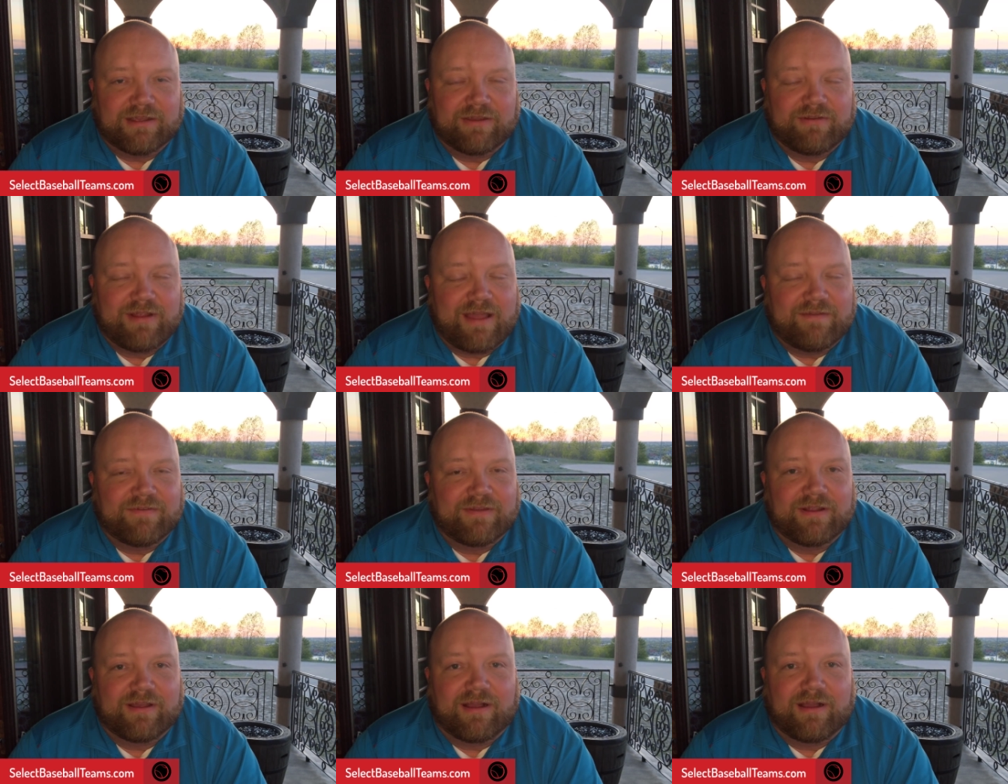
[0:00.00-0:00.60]
I
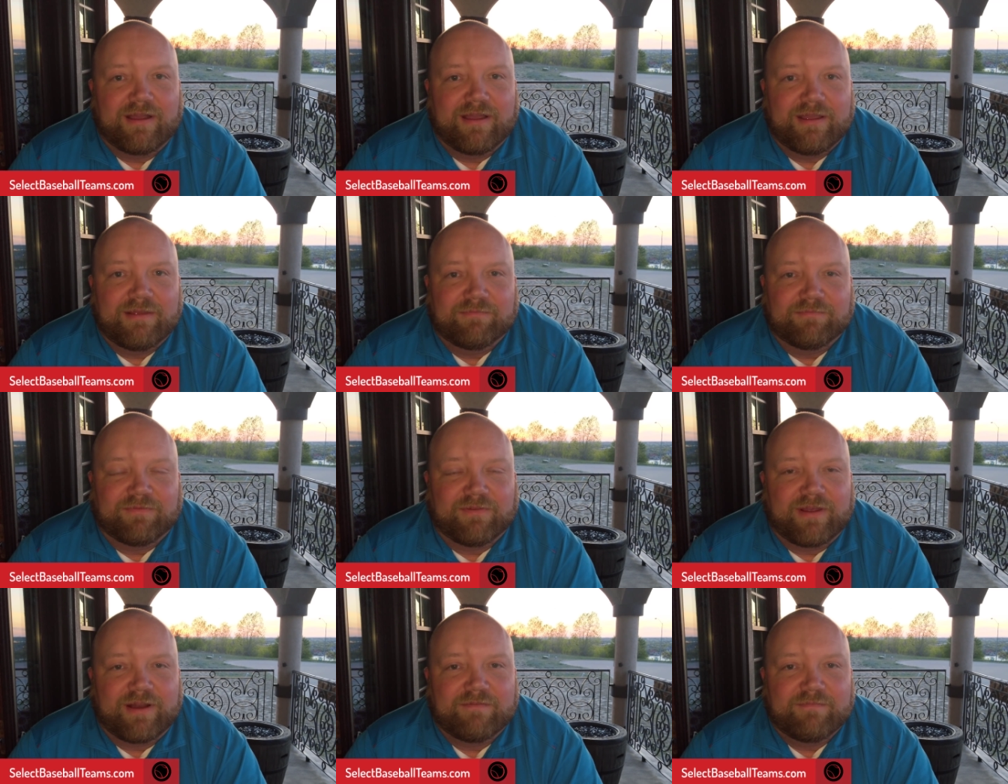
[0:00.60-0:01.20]
don't have it uh,
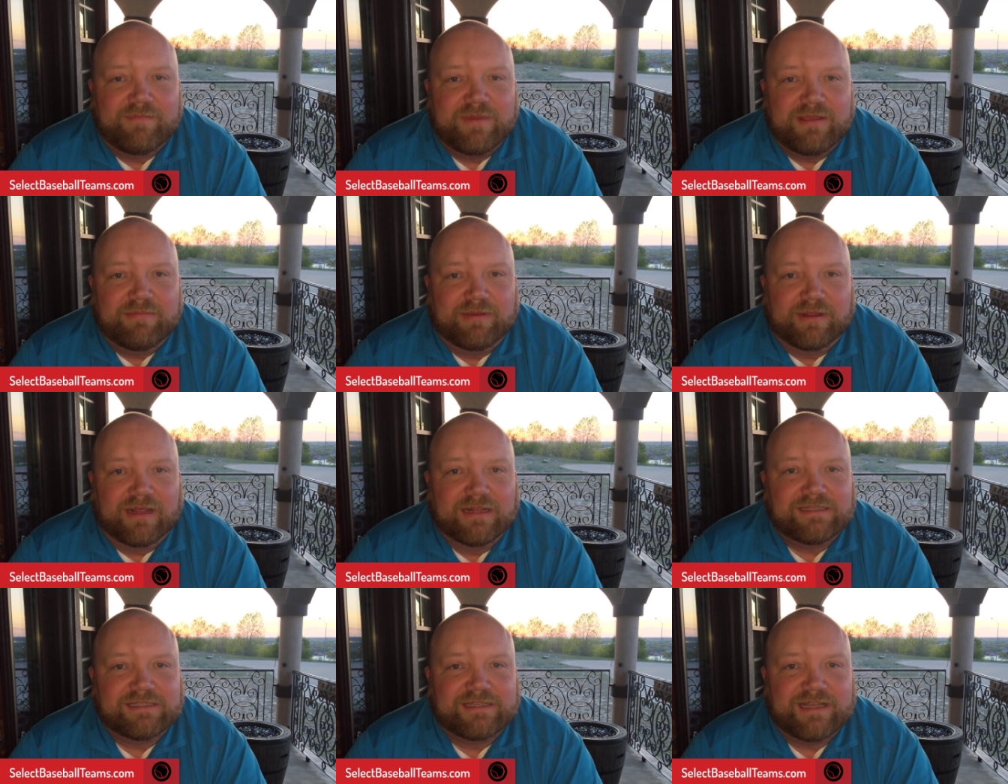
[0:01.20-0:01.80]
in front of
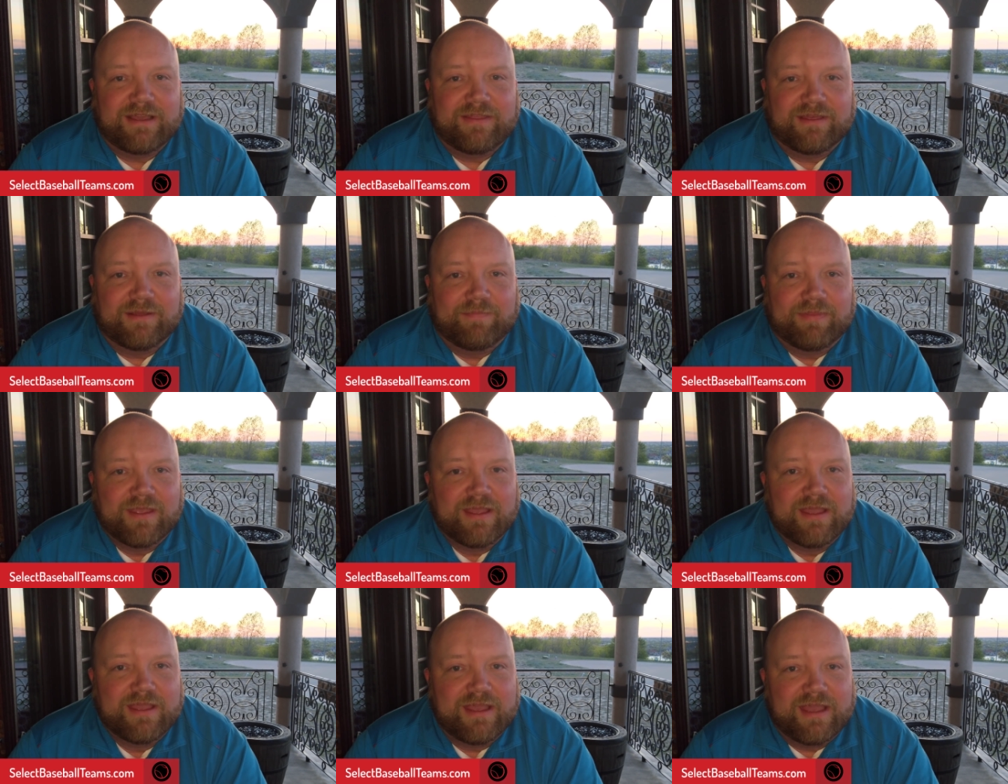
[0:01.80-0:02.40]
me, but let's say
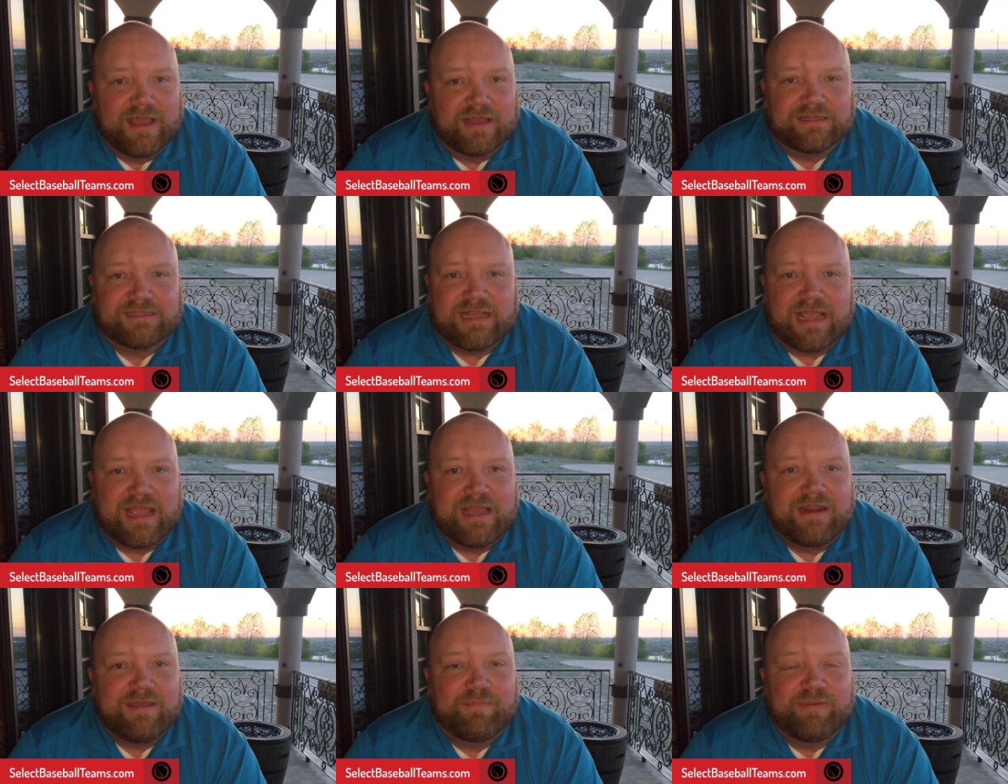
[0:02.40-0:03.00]
that
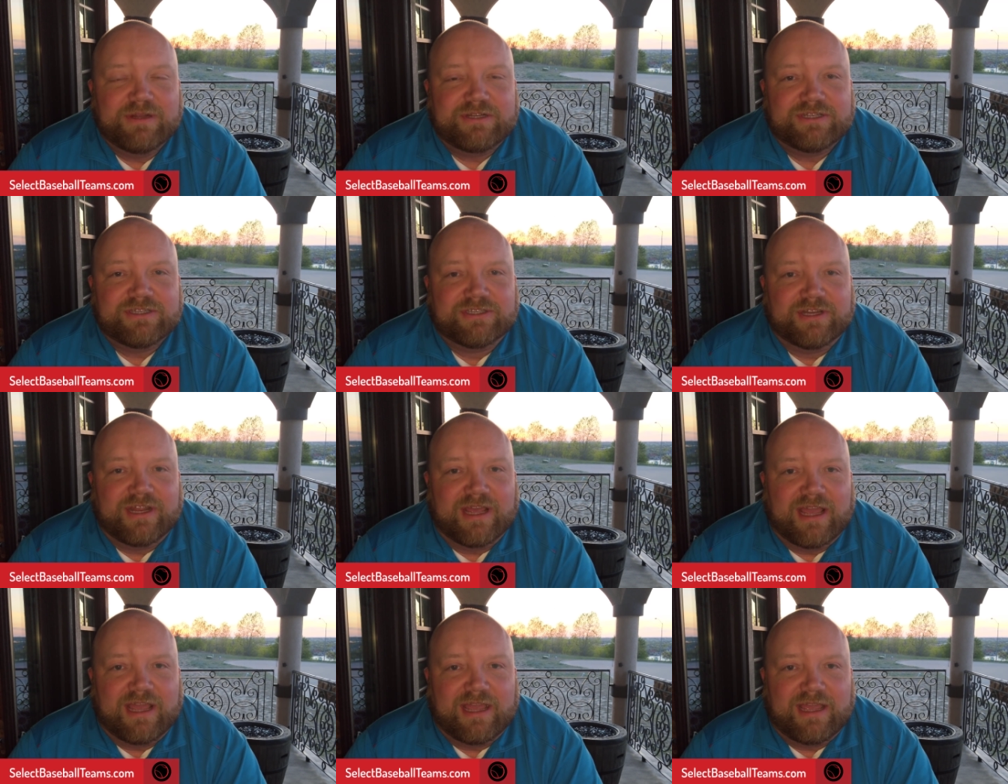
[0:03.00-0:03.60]
it's 80
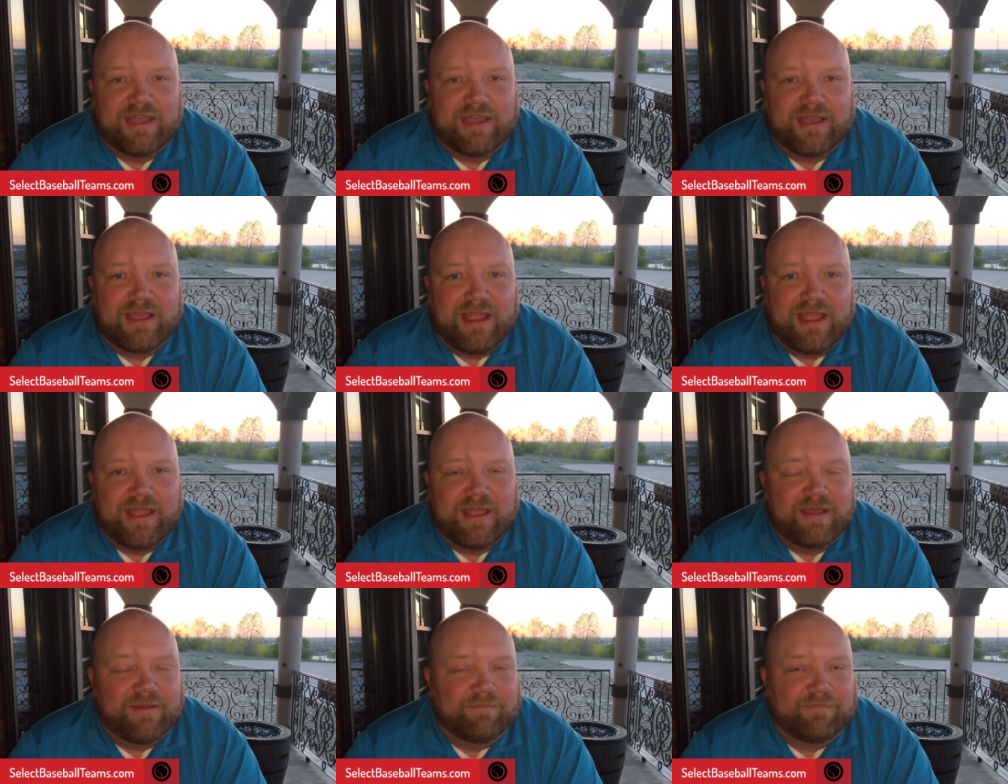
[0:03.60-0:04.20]
pitches a
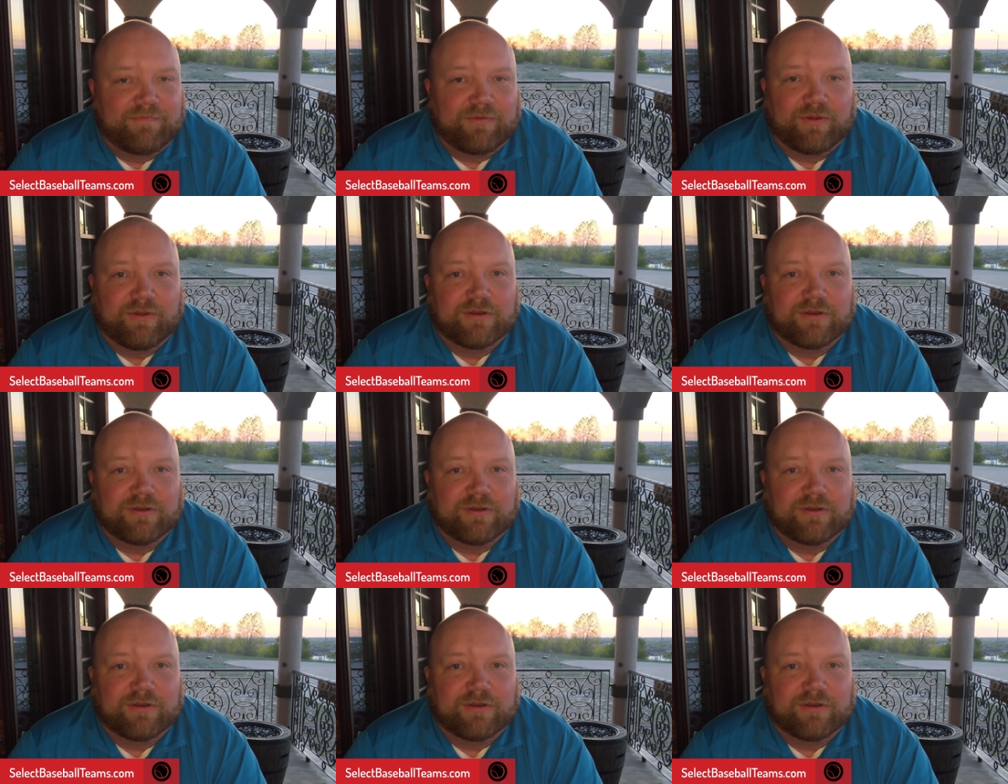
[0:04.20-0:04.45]
day uh,